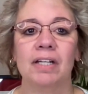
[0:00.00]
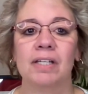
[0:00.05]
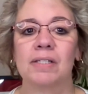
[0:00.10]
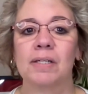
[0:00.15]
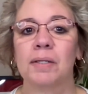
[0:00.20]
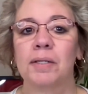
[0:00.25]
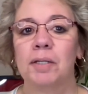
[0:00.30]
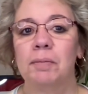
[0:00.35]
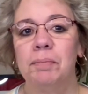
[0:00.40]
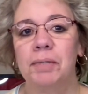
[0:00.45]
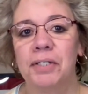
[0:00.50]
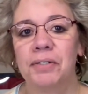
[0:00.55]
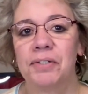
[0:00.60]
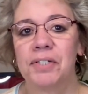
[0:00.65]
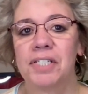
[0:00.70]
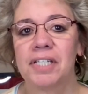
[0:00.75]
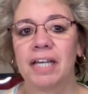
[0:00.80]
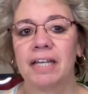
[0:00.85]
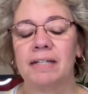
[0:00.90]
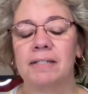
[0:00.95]
So
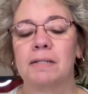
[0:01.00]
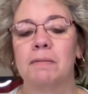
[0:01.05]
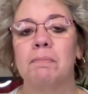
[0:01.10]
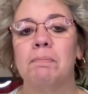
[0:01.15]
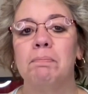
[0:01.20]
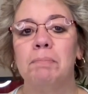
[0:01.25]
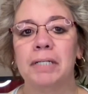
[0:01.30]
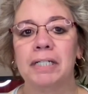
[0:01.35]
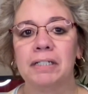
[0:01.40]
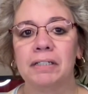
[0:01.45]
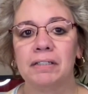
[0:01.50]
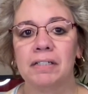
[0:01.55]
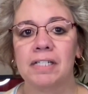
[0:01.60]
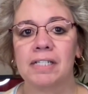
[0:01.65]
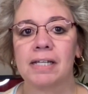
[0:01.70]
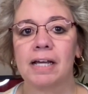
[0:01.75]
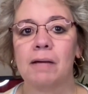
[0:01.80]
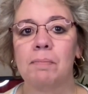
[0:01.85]
computer science builds